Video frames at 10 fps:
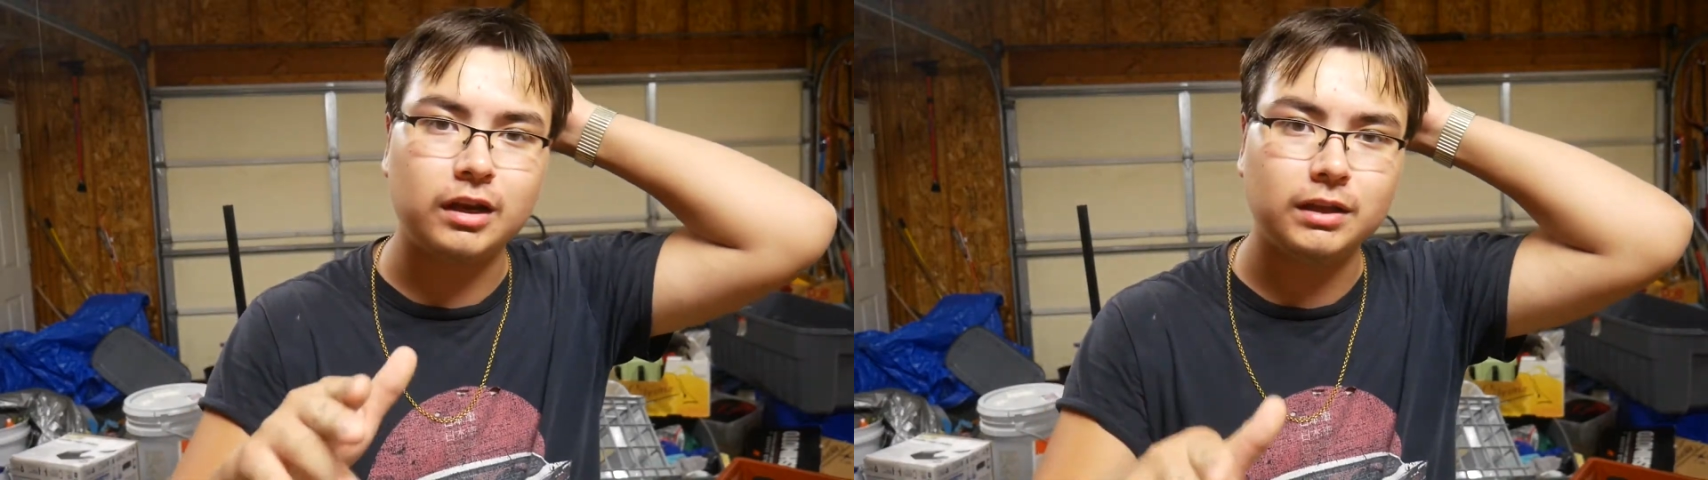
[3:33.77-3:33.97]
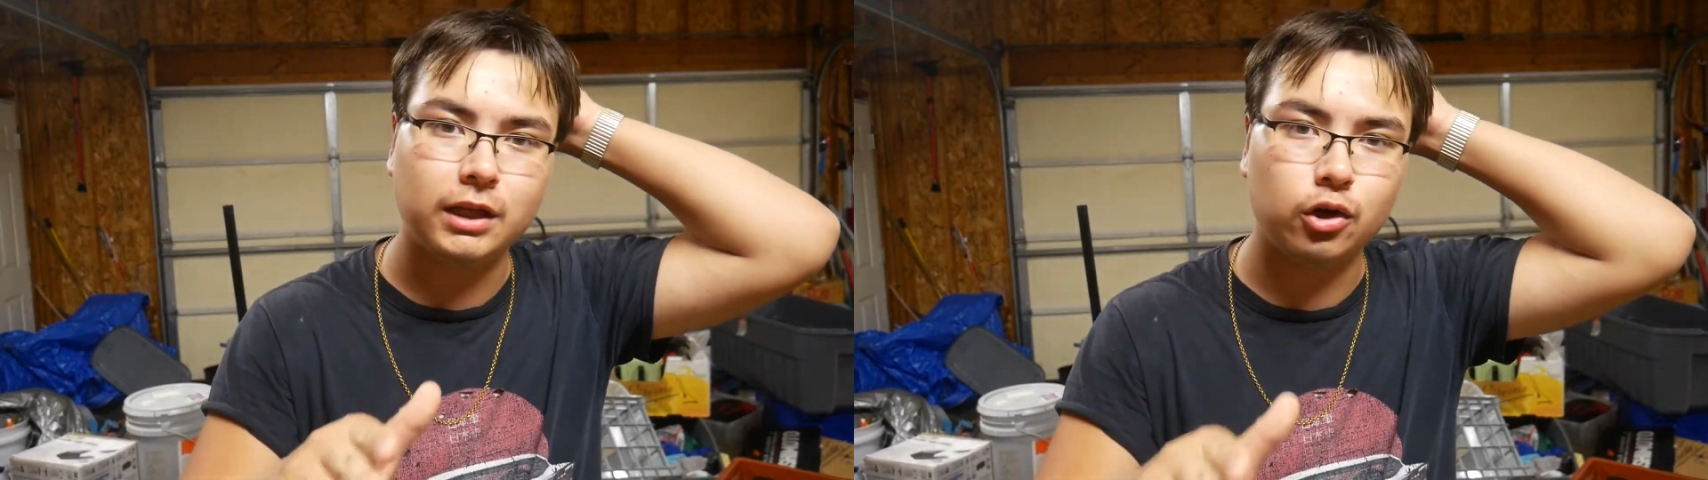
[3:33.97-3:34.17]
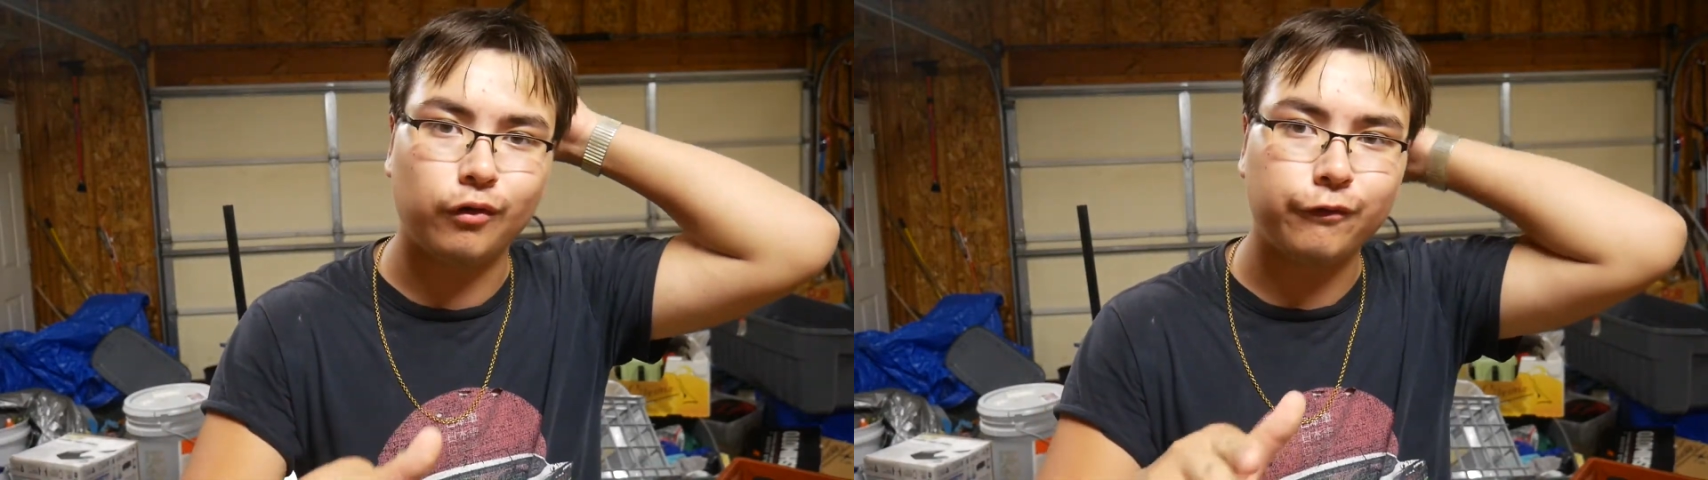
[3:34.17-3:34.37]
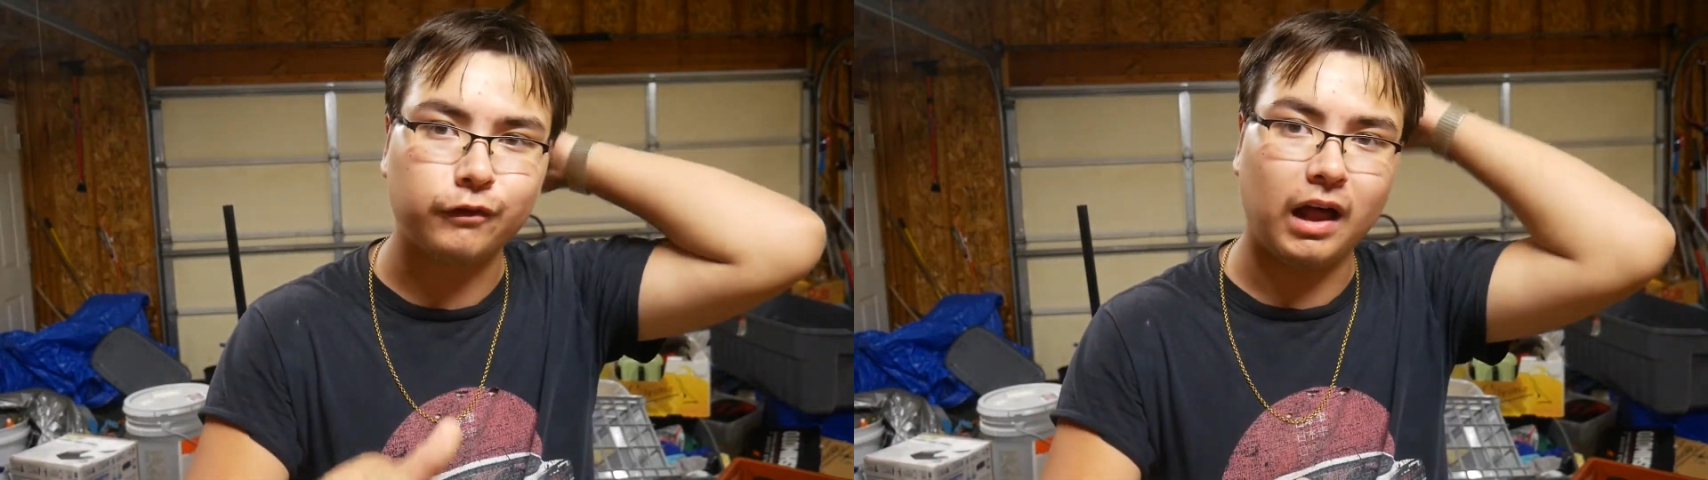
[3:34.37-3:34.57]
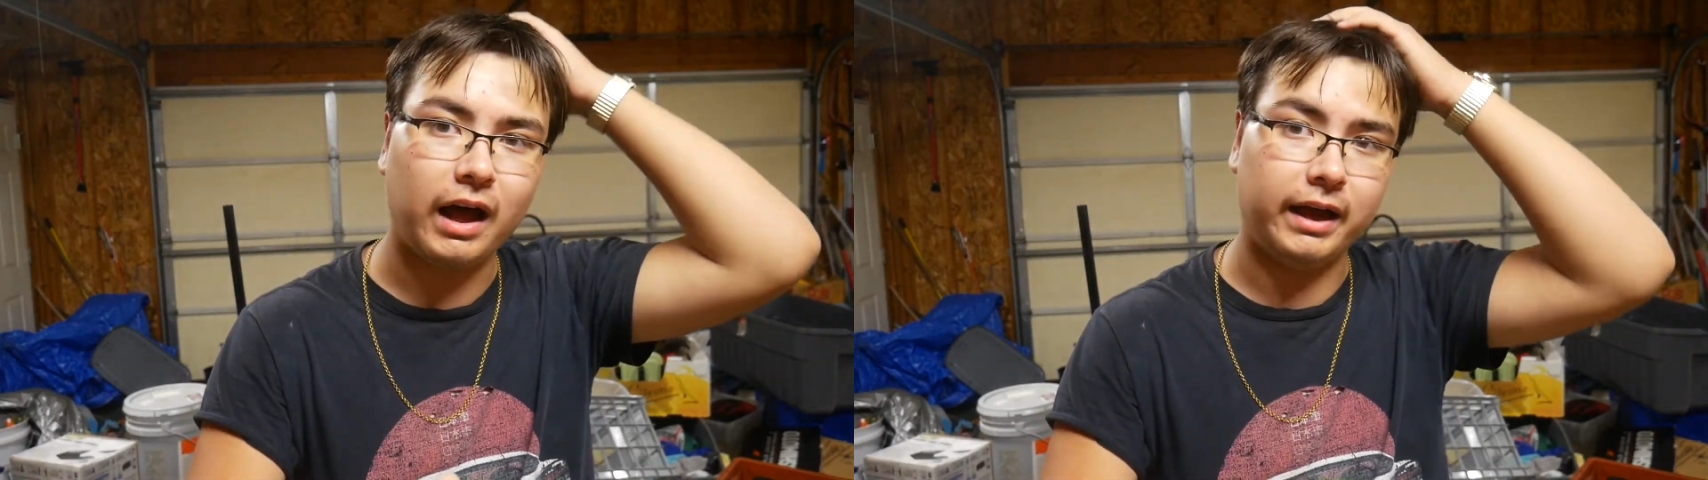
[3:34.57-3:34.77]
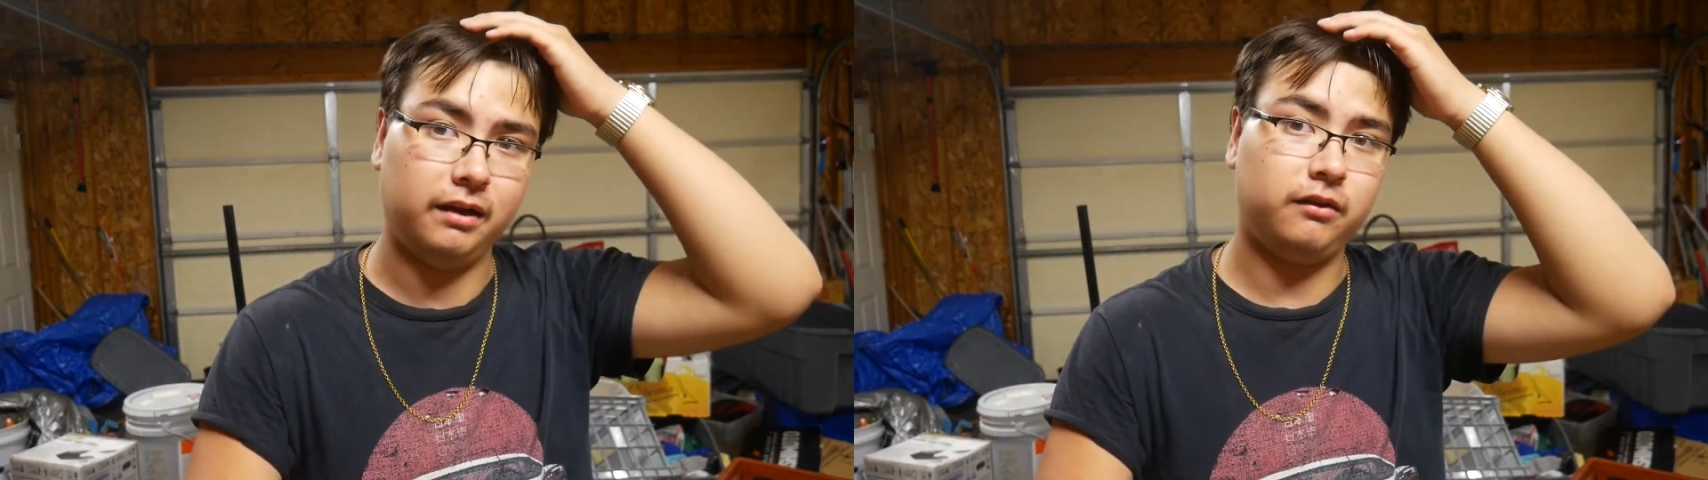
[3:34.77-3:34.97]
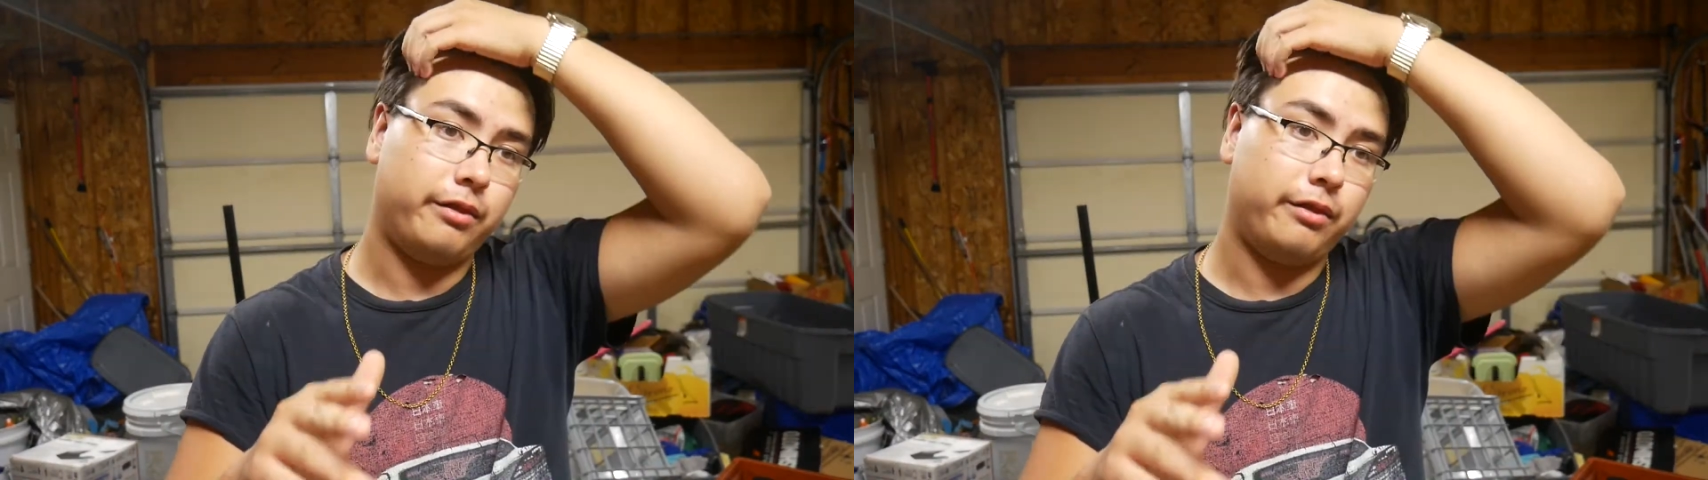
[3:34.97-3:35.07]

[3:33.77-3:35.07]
little flies